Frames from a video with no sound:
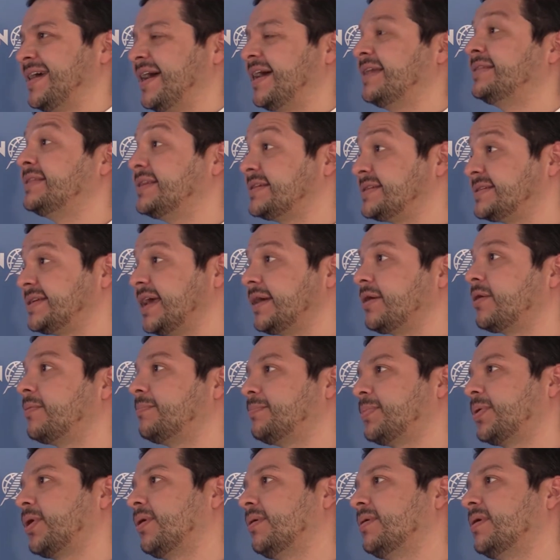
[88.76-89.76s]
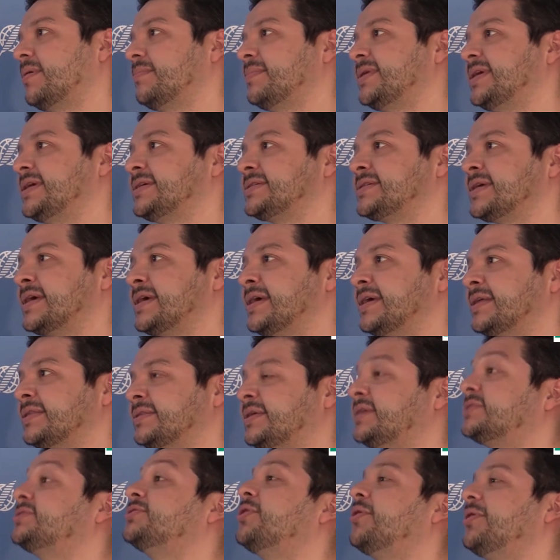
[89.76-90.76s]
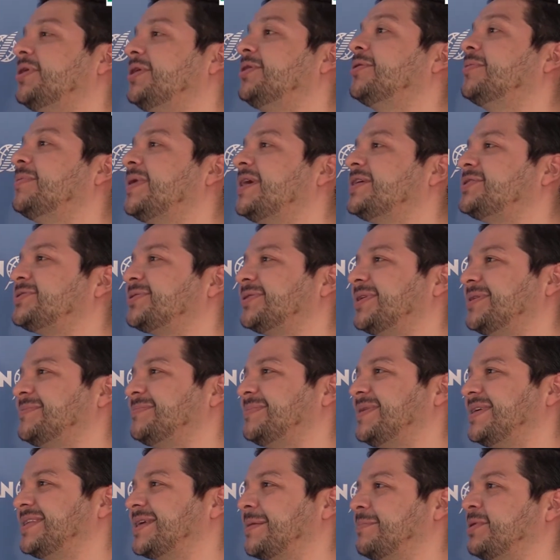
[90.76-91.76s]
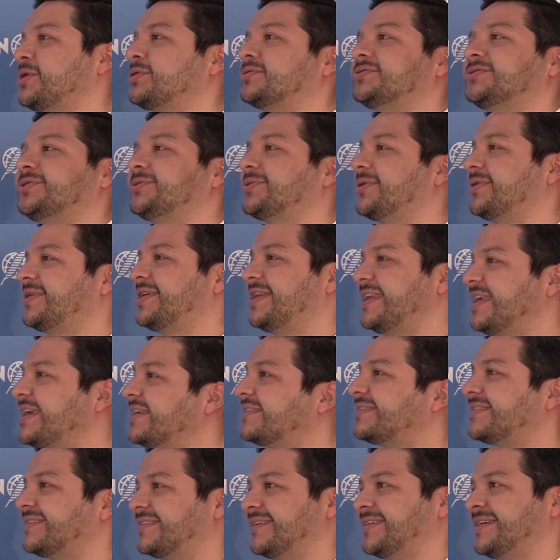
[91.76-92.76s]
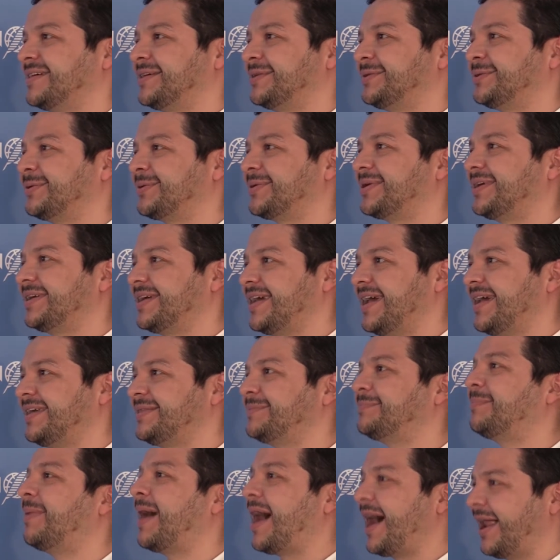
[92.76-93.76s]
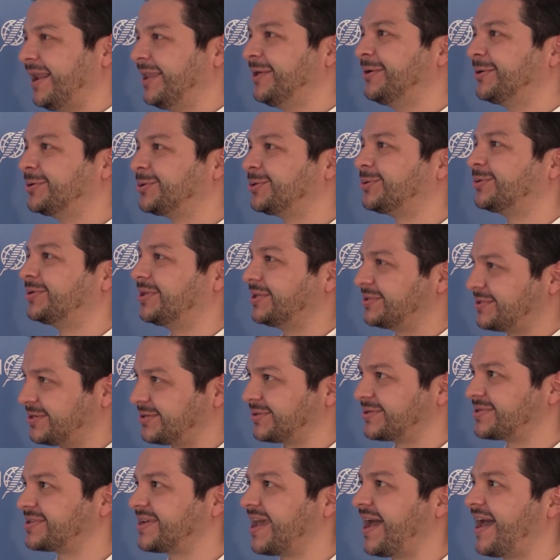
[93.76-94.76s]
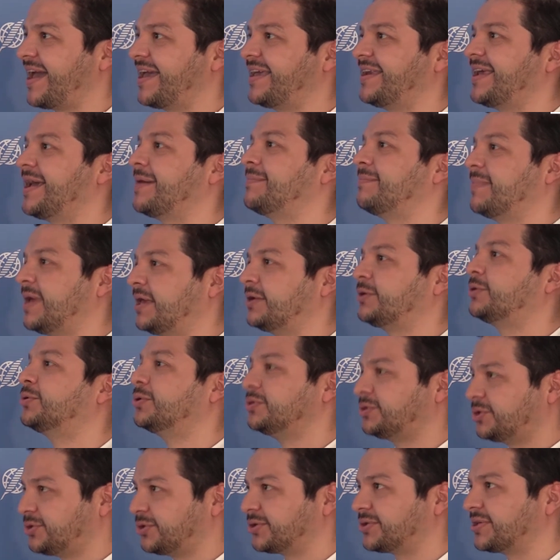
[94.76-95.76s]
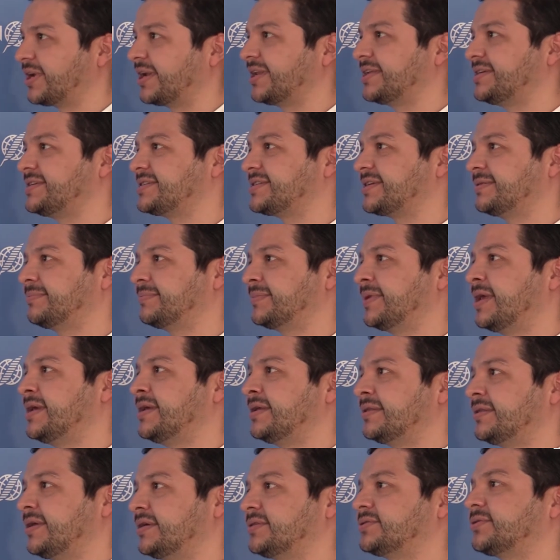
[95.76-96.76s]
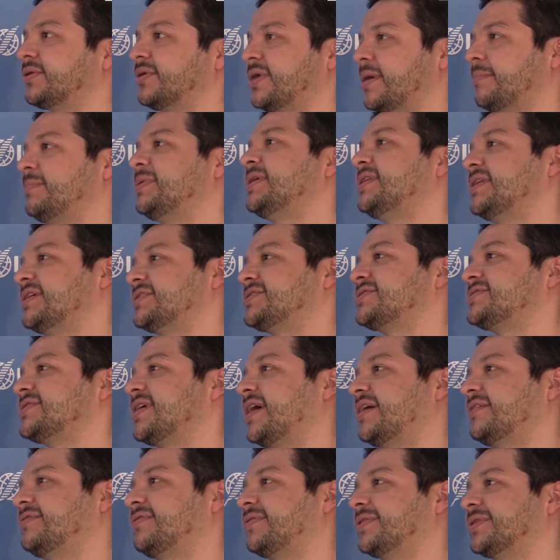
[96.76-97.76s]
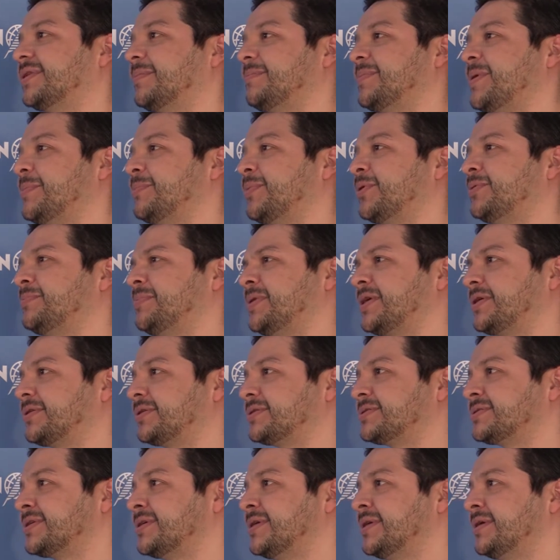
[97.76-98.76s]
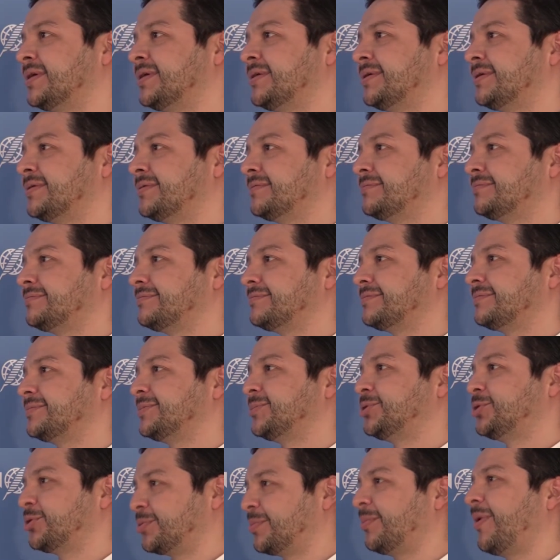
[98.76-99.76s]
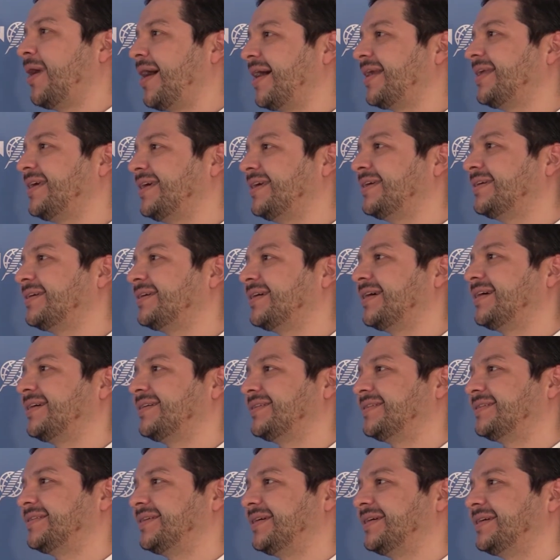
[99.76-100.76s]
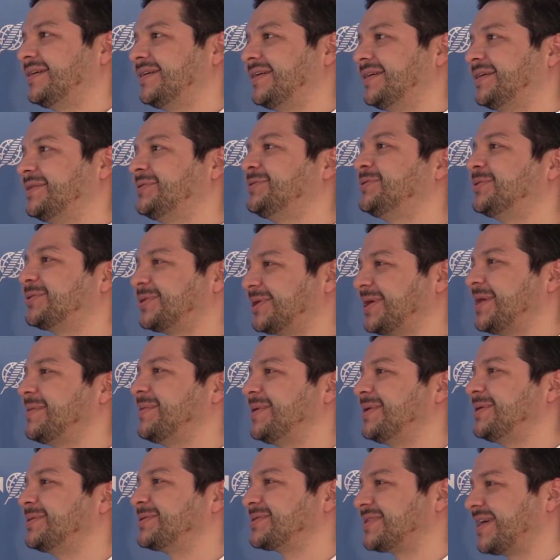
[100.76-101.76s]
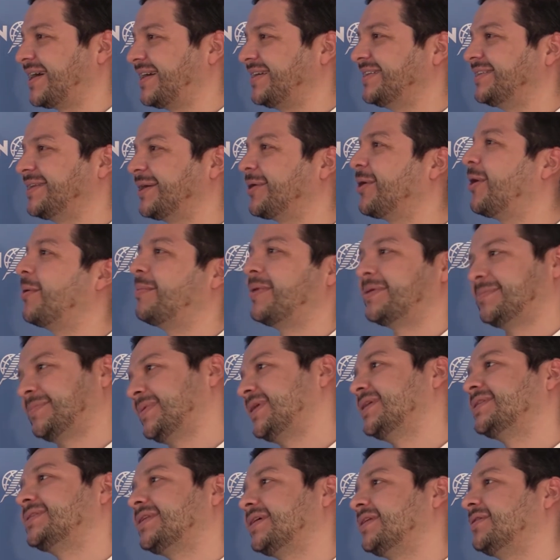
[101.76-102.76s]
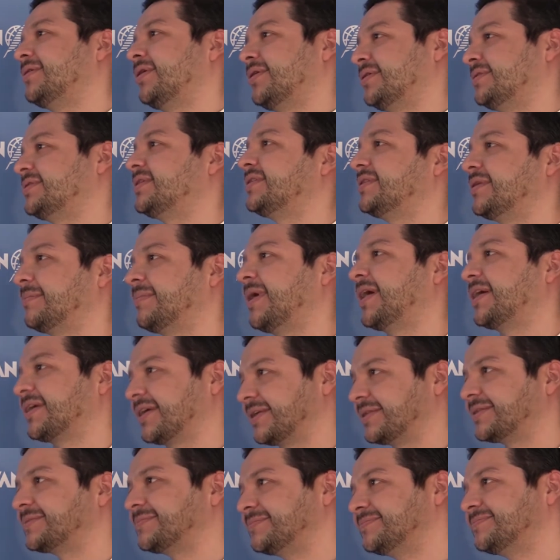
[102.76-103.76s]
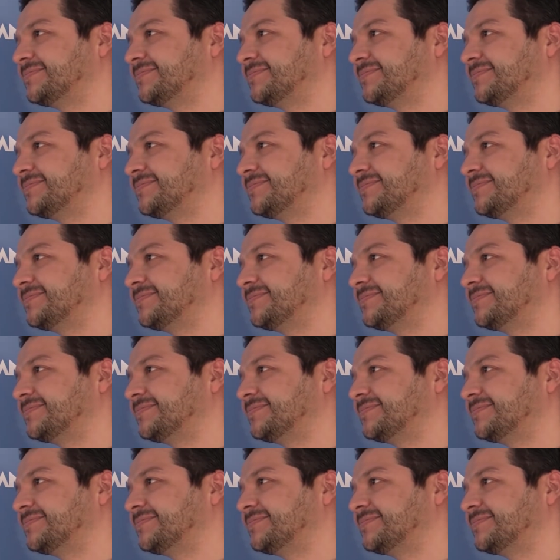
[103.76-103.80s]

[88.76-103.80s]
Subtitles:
And the second problem is there's no innovation in media because you don't need to create value to the society and make good journalism that is going to be necessary for the people because your money and your revenues are in the government and not in the market.